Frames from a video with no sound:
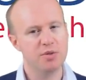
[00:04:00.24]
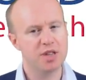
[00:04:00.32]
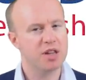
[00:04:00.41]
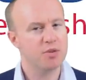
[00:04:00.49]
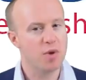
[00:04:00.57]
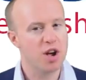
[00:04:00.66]
With
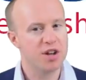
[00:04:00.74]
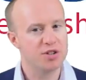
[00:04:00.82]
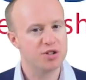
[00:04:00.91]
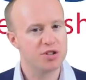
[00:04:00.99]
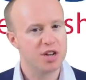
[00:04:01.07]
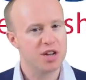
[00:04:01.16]
other
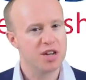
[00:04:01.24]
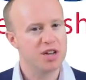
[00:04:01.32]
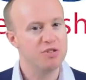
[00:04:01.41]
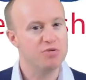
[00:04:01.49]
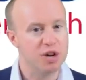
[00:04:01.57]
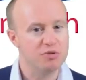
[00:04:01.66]
words,
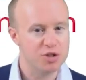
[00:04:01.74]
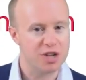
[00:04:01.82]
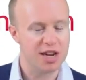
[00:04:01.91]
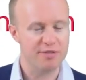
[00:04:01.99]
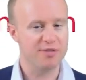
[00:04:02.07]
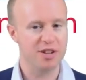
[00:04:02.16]
you don't
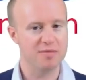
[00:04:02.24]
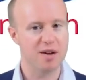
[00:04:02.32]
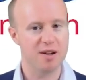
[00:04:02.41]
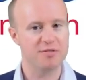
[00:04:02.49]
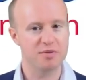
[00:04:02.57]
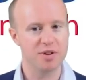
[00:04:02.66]
say film
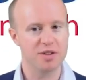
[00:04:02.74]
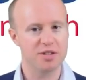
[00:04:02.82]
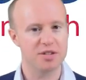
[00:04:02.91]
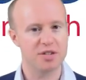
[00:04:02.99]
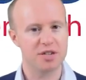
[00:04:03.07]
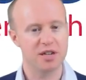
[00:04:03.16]

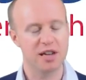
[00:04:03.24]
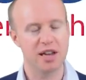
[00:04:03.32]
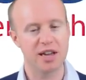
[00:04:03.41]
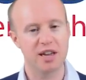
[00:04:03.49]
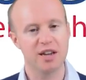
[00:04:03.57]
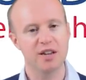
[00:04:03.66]
afterwards,
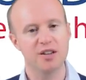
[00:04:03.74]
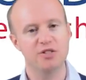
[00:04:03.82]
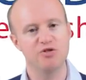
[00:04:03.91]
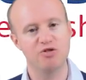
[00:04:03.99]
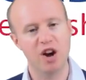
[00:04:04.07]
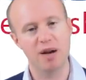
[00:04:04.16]
like
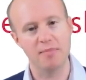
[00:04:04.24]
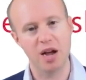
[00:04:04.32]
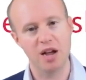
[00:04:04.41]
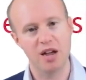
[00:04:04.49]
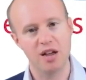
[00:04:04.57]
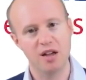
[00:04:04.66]

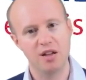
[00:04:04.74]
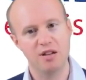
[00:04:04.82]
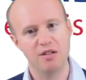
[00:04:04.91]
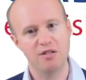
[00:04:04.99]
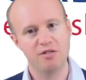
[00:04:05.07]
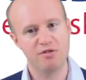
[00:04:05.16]
drama,
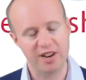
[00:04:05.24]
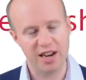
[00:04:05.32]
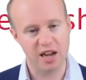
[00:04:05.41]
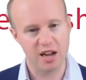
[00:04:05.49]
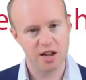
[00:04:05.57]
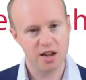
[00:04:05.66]

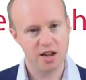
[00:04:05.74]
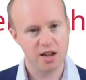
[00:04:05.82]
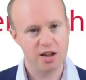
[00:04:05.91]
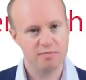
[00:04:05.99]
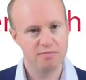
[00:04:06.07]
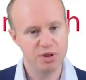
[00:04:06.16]
thriller,
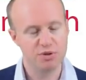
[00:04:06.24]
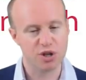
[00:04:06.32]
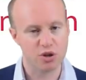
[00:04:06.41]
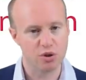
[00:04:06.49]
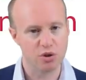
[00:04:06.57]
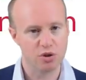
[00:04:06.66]

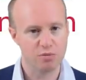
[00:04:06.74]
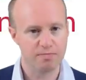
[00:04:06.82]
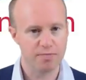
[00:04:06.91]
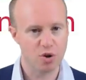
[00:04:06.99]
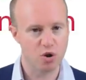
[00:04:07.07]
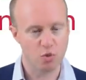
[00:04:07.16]
musical,
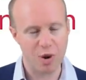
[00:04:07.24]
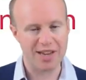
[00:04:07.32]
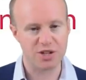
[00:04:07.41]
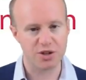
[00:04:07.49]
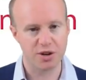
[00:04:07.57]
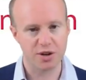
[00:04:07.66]
or
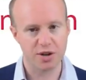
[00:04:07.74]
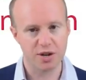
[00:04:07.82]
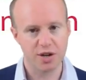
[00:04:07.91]
western.